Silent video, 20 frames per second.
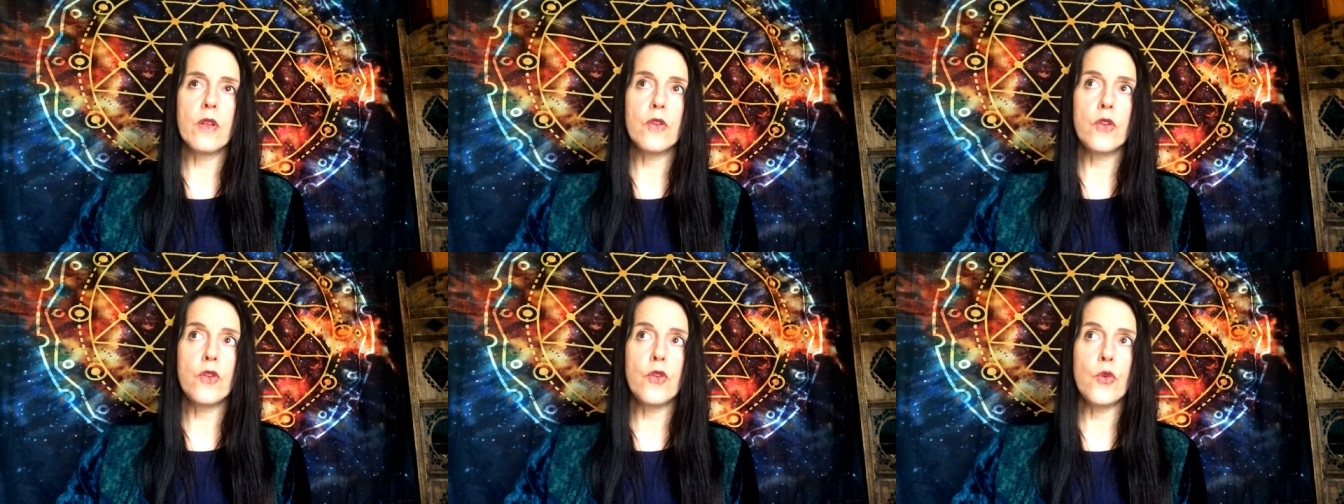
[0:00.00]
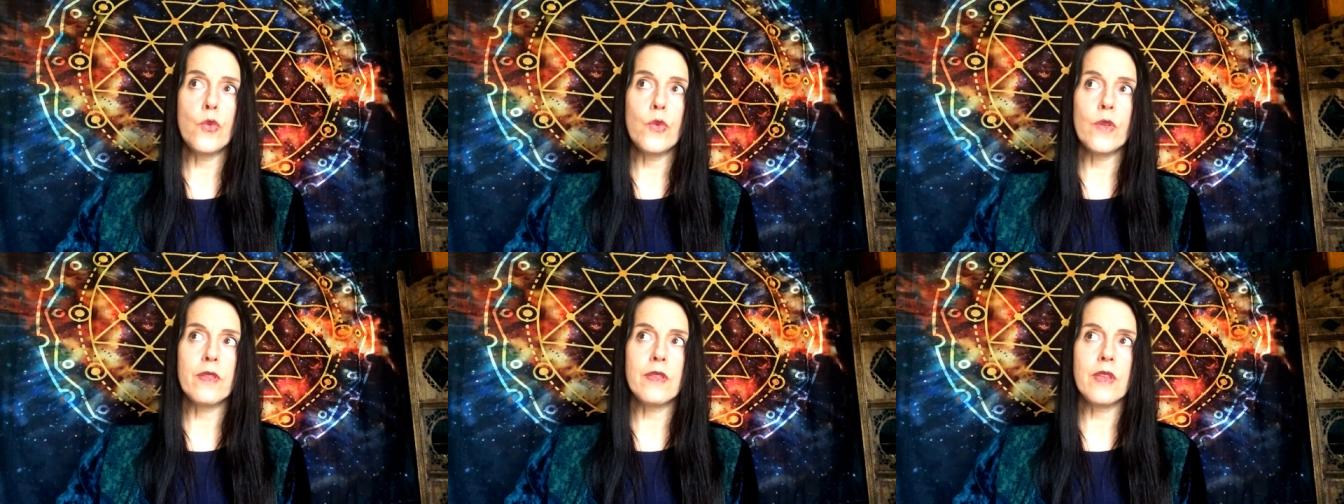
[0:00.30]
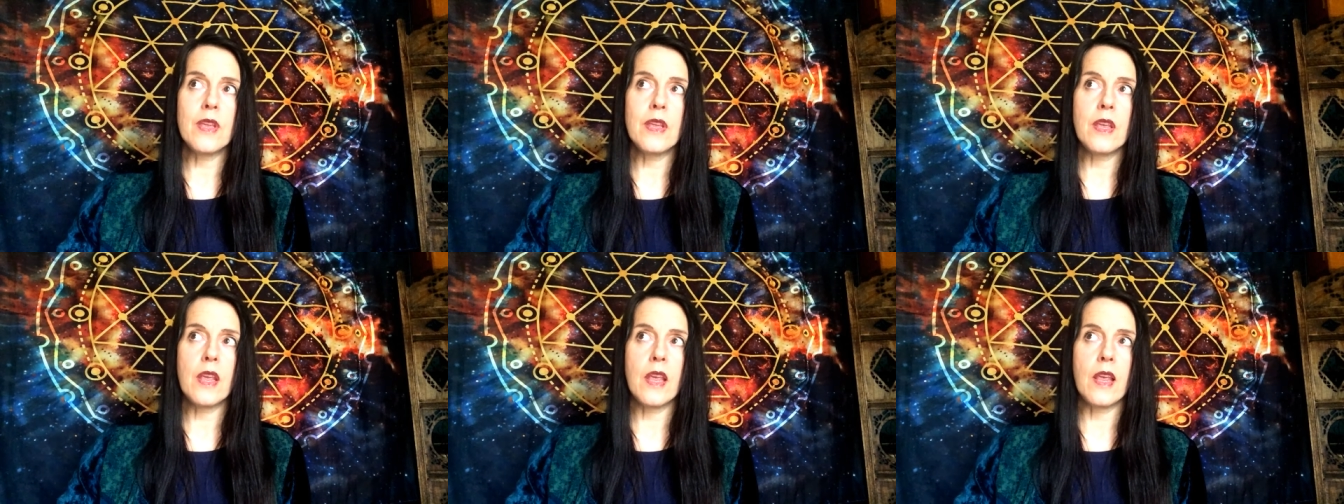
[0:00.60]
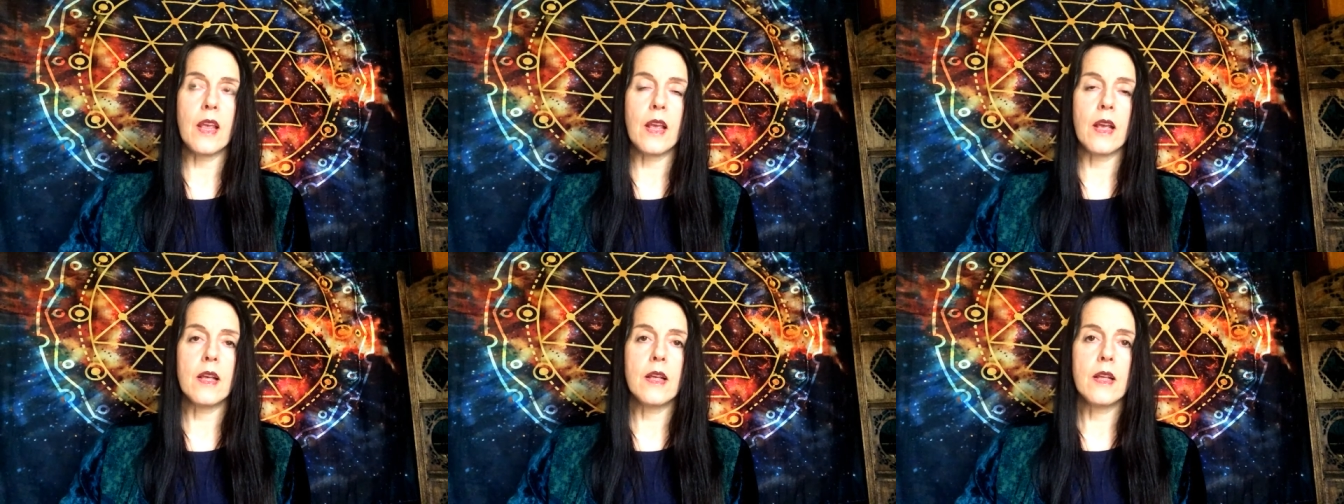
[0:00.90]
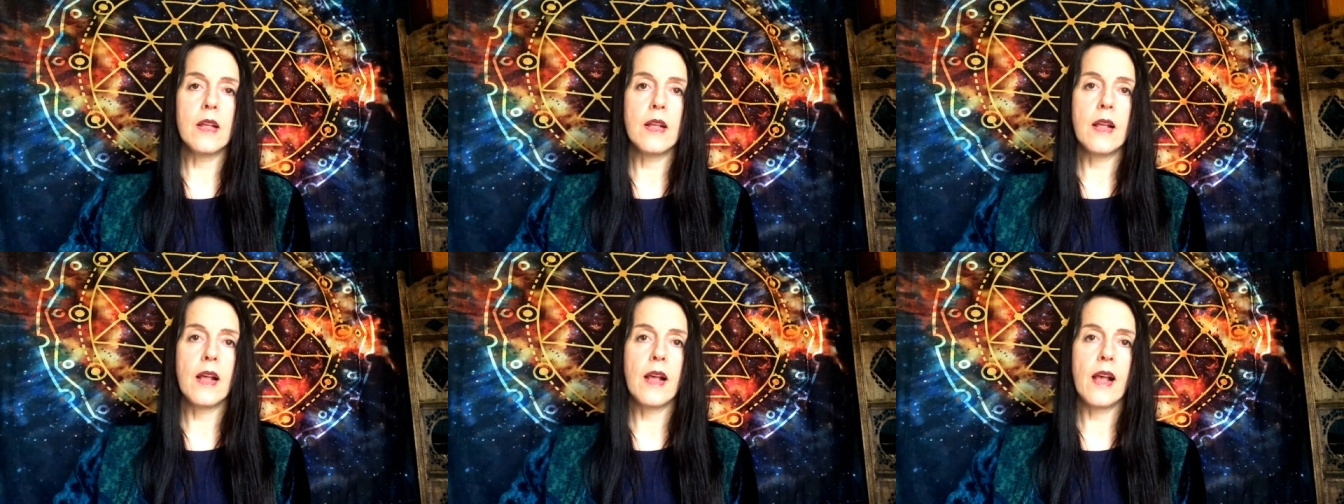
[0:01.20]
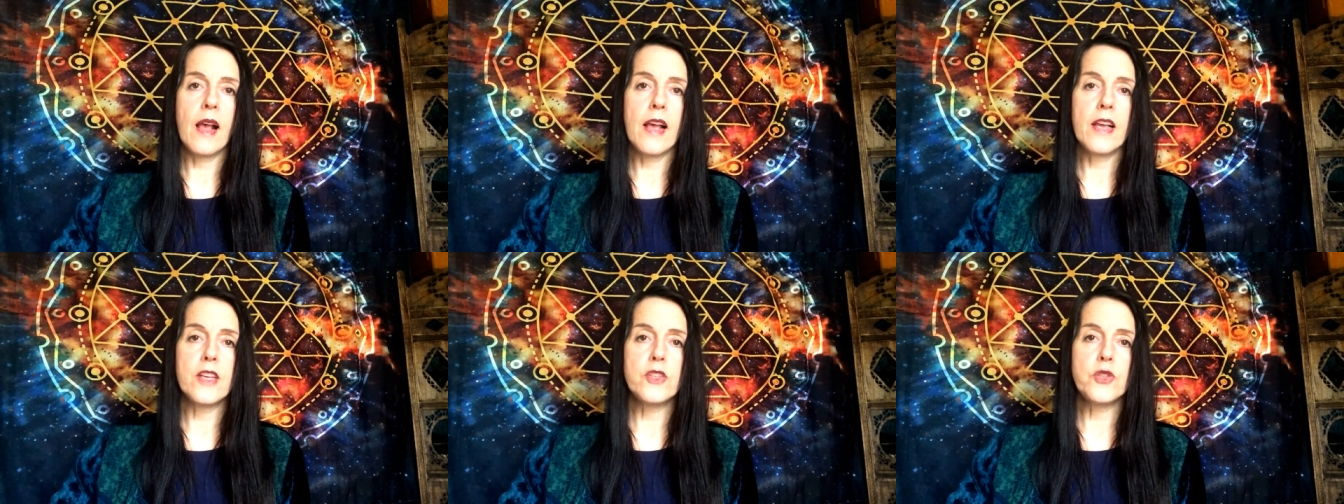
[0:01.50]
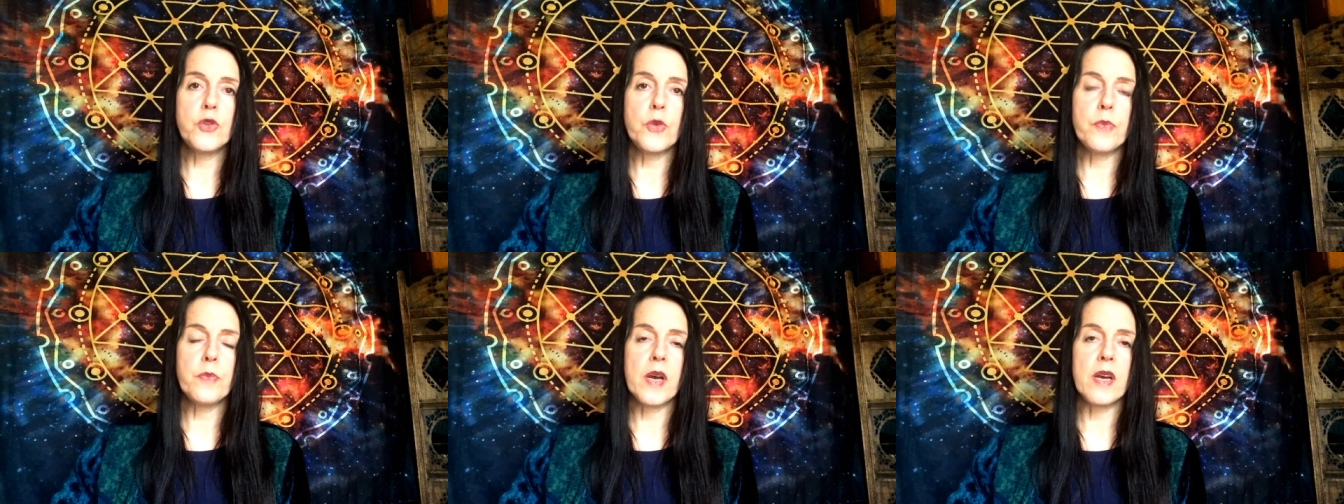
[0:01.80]
you were thinking
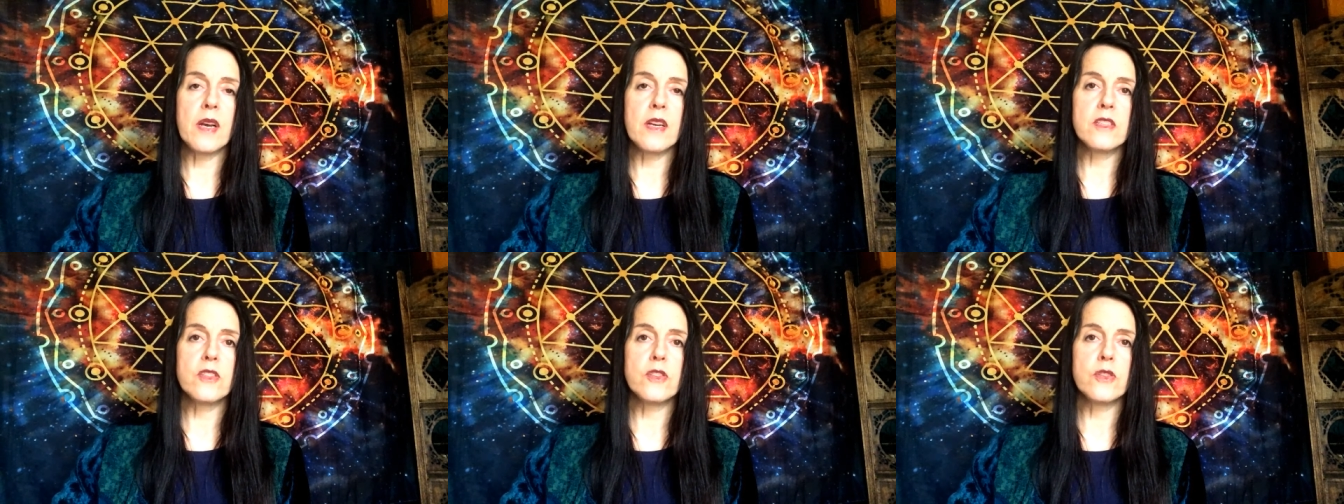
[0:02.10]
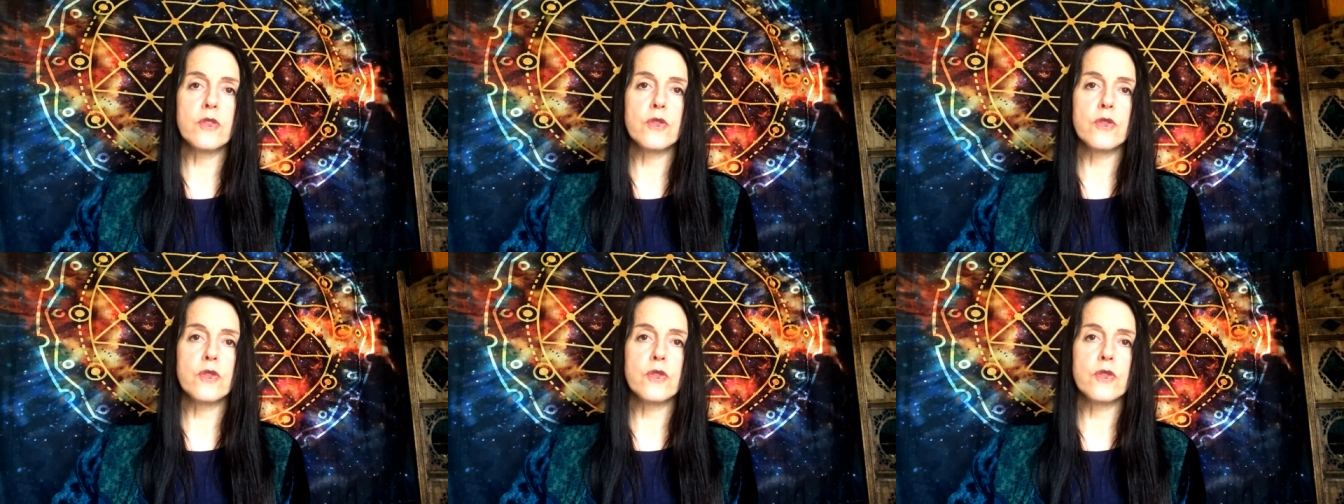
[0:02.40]
as you pass